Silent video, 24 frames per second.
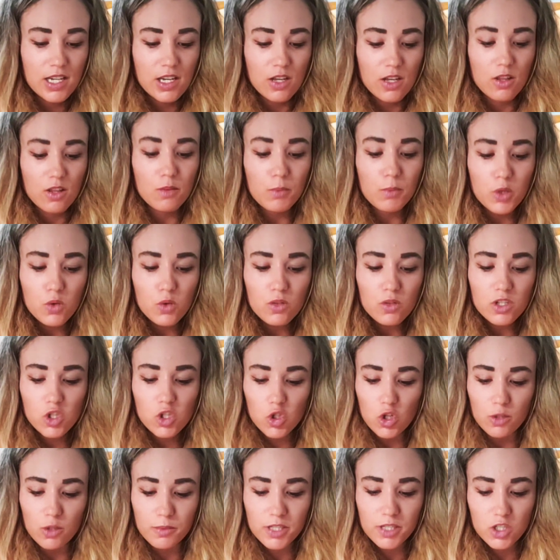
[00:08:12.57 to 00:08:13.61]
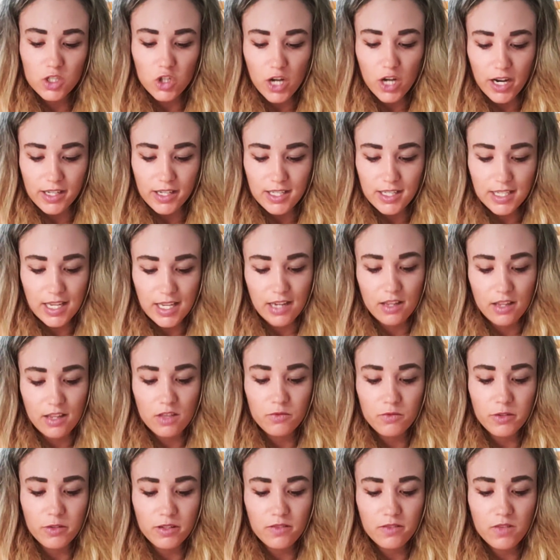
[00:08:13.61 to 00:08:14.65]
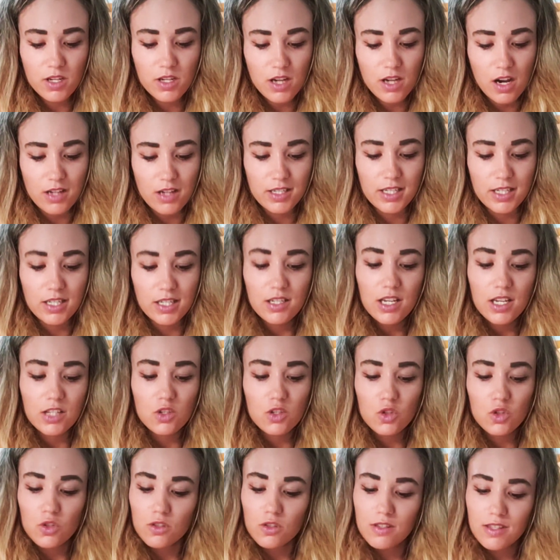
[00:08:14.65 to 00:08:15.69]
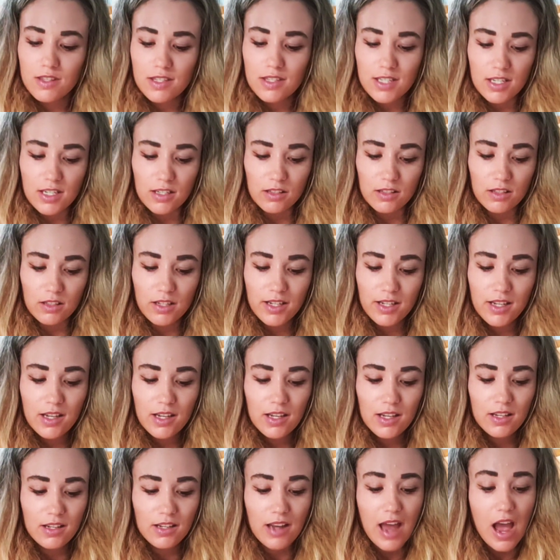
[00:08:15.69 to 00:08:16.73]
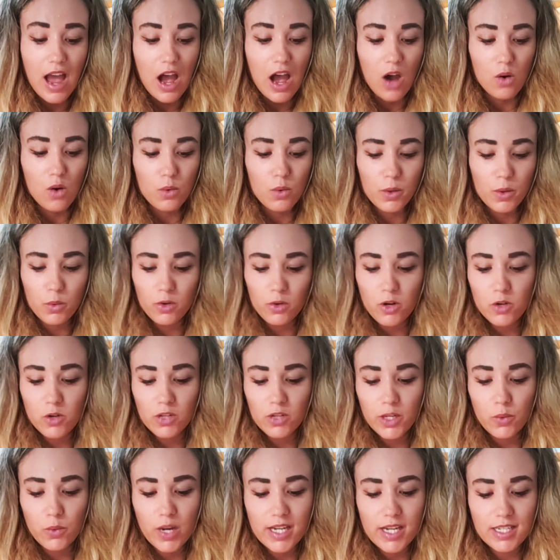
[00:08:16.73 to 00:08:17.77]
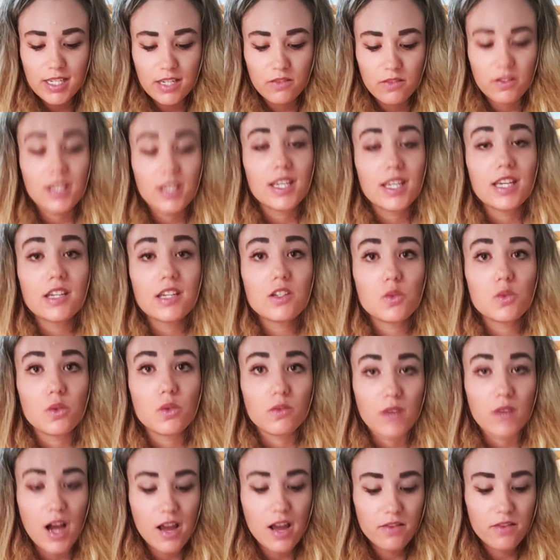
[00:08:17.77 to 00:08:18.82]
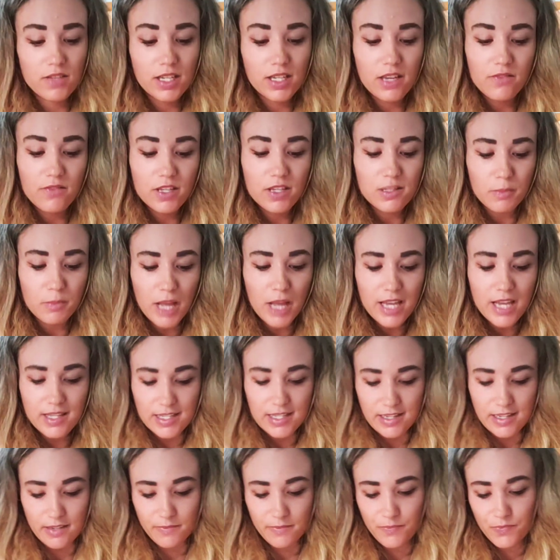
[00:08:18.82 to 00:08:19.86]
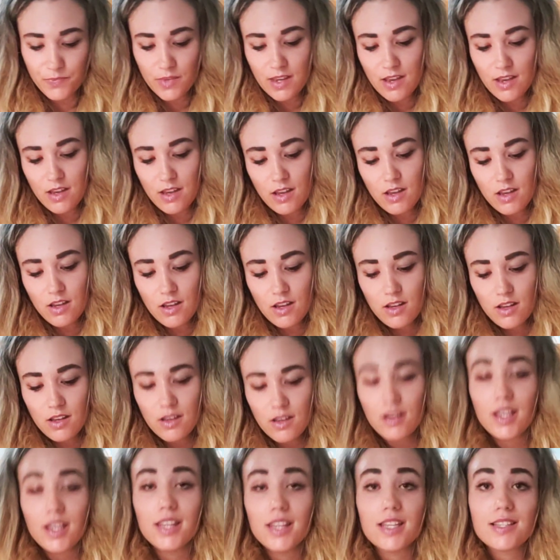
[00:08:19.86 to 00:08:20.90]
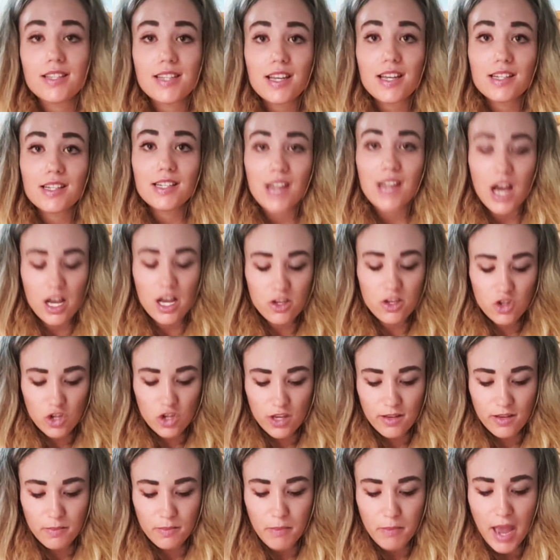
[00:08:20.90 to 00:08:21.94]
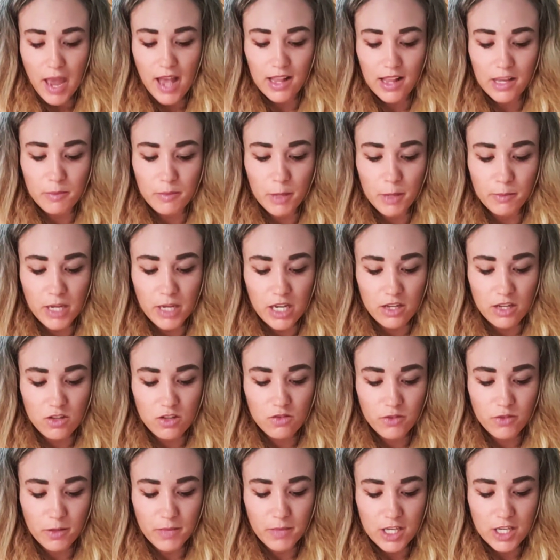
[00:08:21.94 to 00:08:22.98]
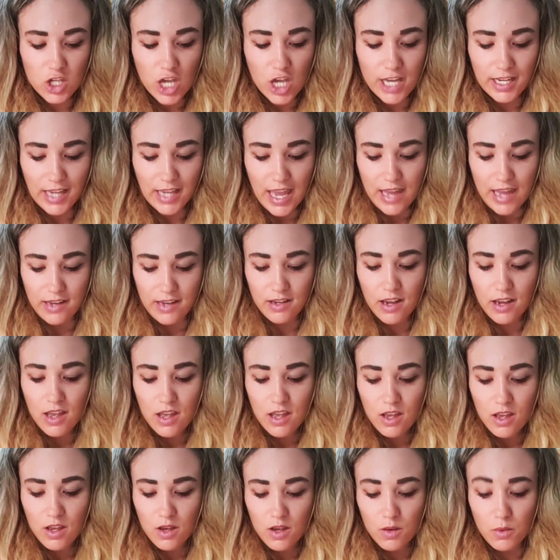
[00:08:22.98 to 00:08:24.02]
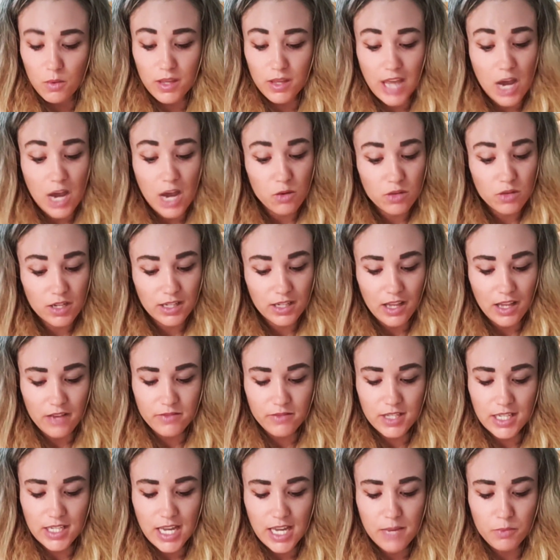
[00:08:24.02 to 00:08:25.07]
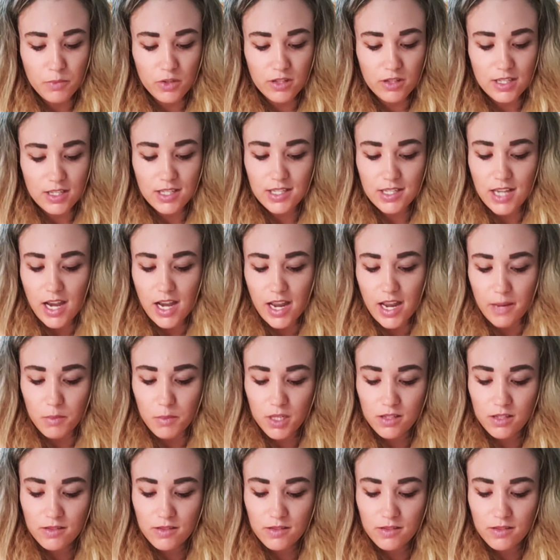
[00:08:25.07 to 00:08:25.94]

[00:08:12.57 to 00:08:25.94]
The mule stopped trying to kick the front of the cart in and stood still. Now we were only waiting for the king to arrive and give his blessing. In the sudden hush, Pelham emerged from the shed again, without the gloves and apron this time.